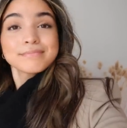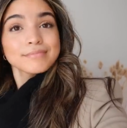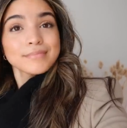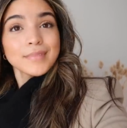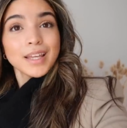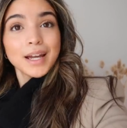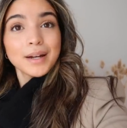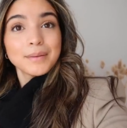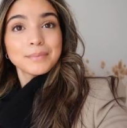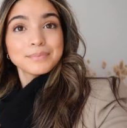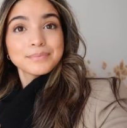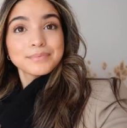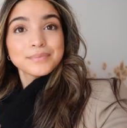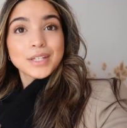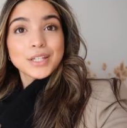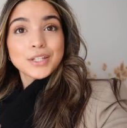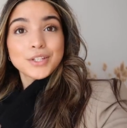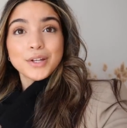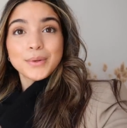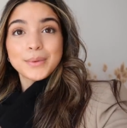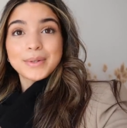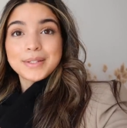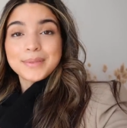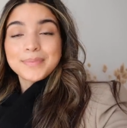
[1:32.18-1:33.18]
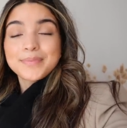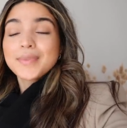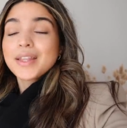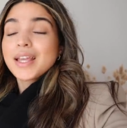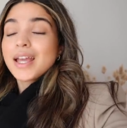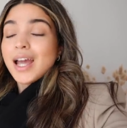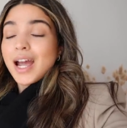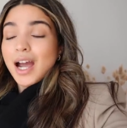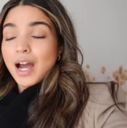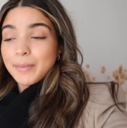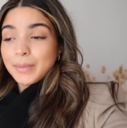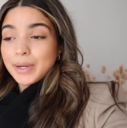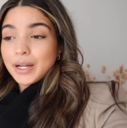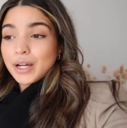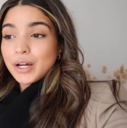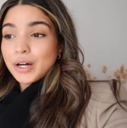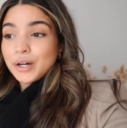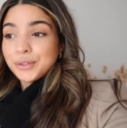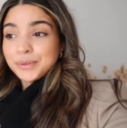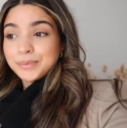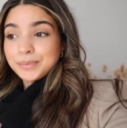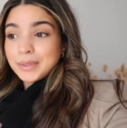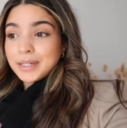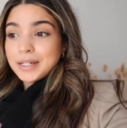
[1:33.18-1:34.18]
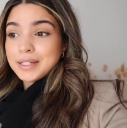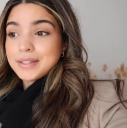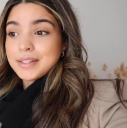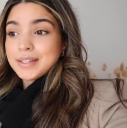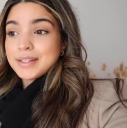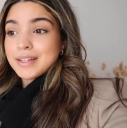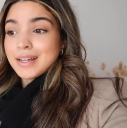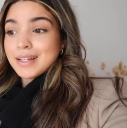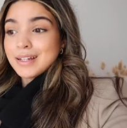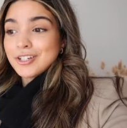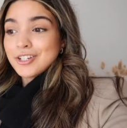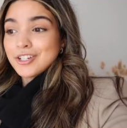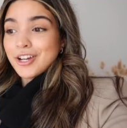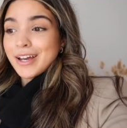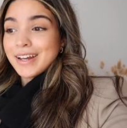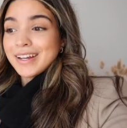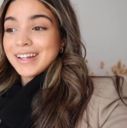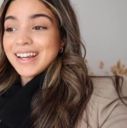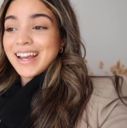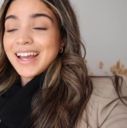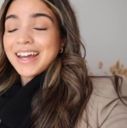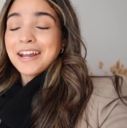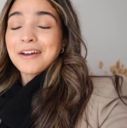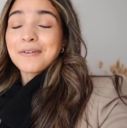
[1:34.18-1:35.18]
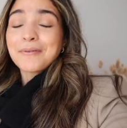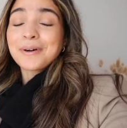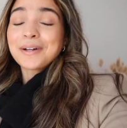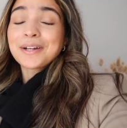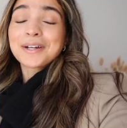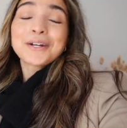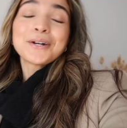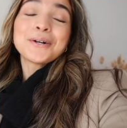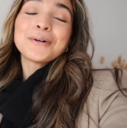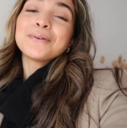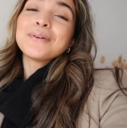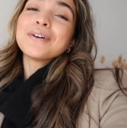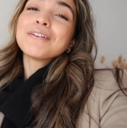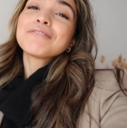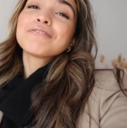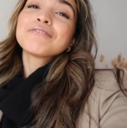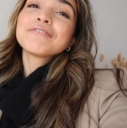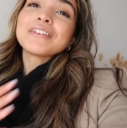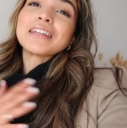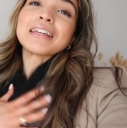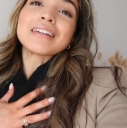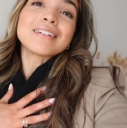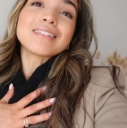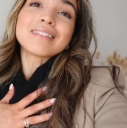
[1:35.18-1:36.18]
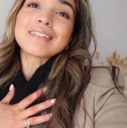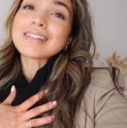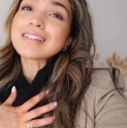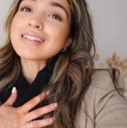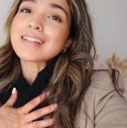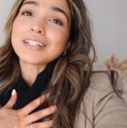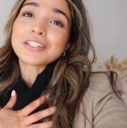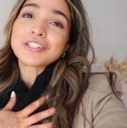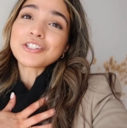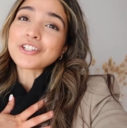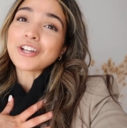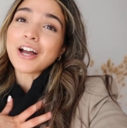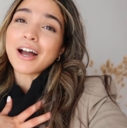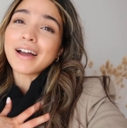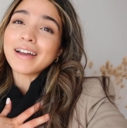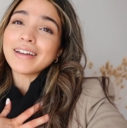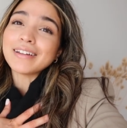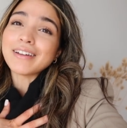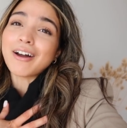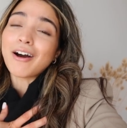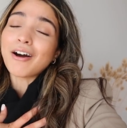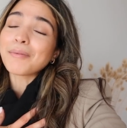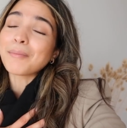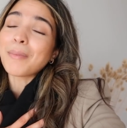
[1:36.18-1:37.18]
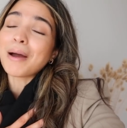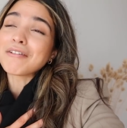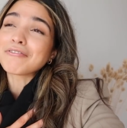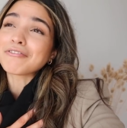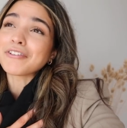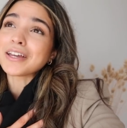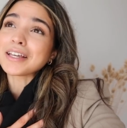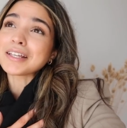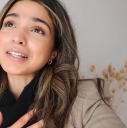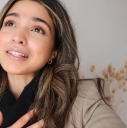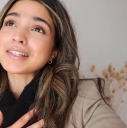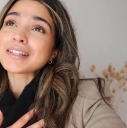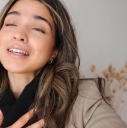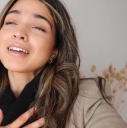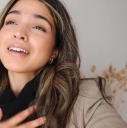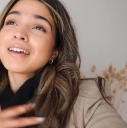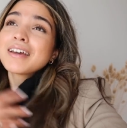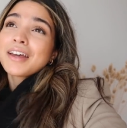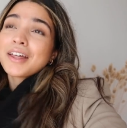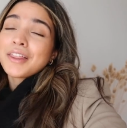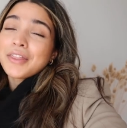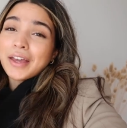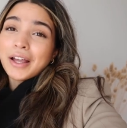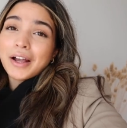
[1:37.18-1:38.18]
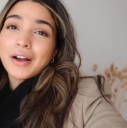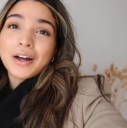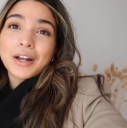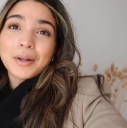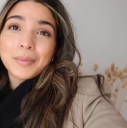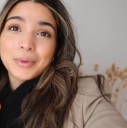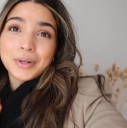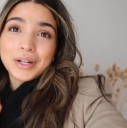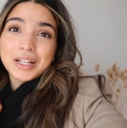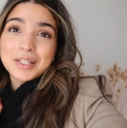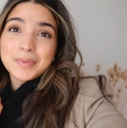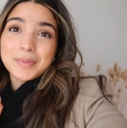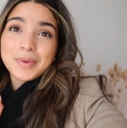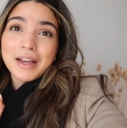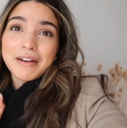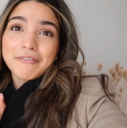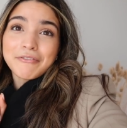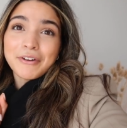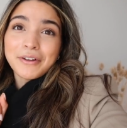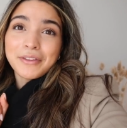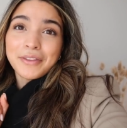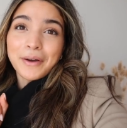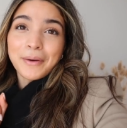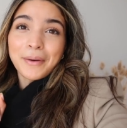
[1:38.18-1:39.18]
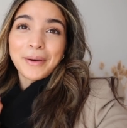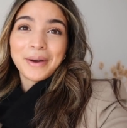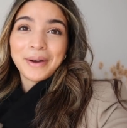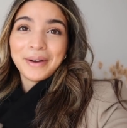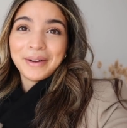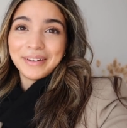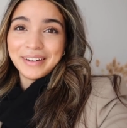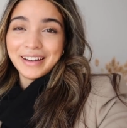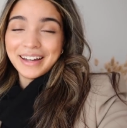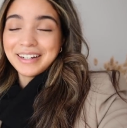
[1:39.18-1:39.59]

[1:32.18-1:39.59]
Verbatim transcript: yeah. So anyways, I'm gonna go because the sun is shining and I wanna go feel the sunshine on my face. Thank God I put SPF on though.